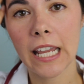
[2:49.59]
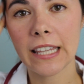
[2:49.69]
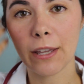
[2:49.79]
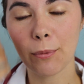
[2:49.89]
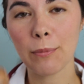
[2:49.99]

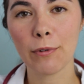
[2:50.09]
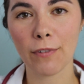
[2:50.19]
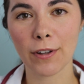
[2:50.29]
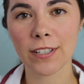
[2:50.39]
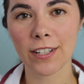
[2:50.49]
and then we'll
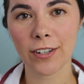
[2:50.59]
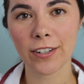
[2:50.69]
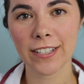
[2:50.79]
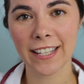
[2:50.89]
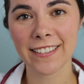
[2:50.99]
move on to
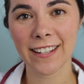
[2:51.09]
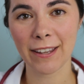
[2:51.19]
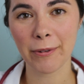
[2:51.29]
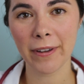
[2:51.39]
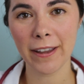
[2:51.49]
your
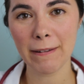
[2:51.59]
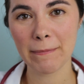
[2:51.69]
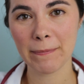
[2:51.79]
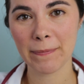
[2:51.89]
testing, okay?